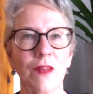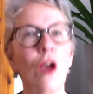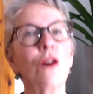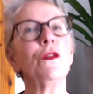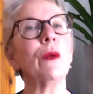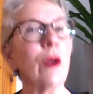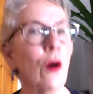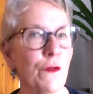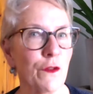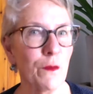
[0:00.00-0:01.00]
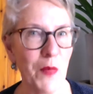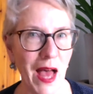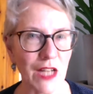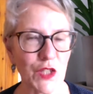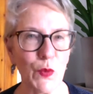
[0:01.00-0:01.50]
Following on from
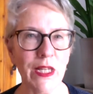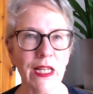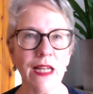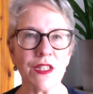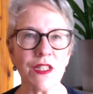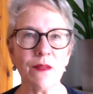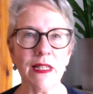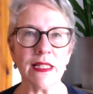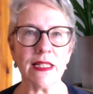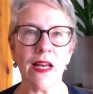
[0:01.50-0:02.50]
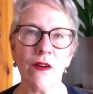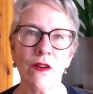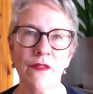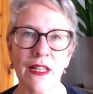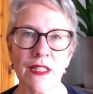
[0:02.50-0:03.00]
that, we get to meet Sarah
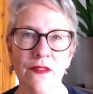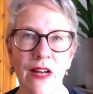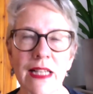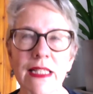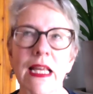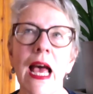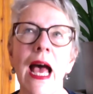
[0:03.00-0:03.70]
van der Vaart,